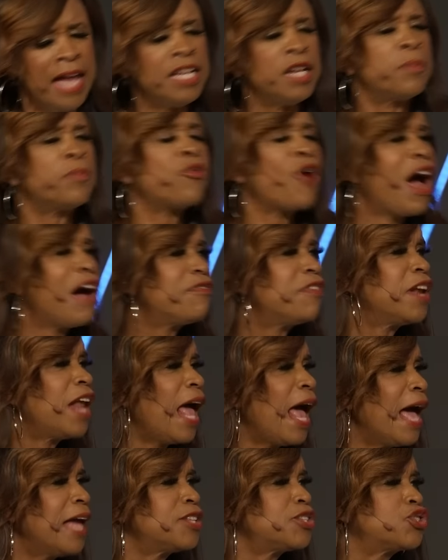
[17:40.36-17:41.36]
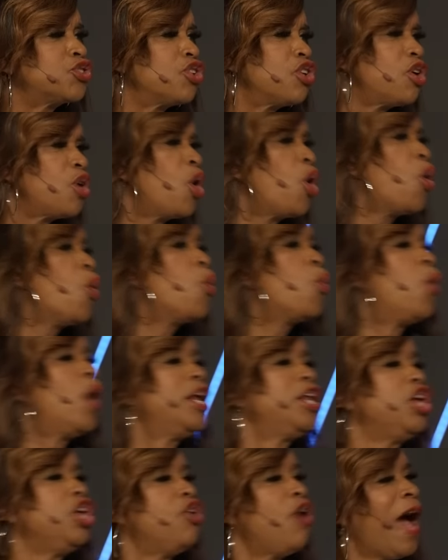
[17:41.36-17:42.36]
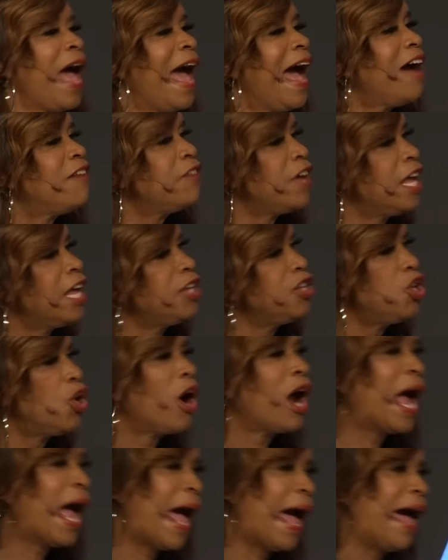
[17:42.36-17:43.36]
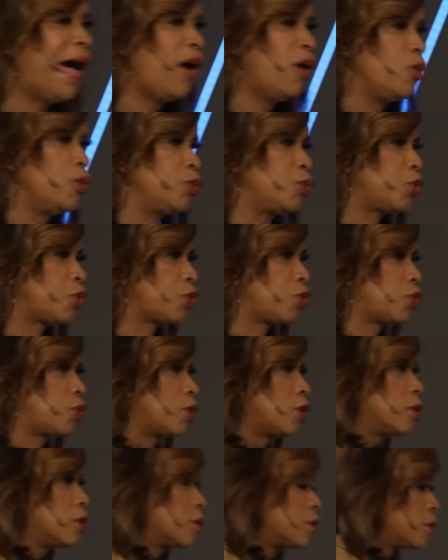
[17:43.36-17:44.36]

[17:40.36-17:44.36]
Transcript: And the prophet asked her, what do you have in your house?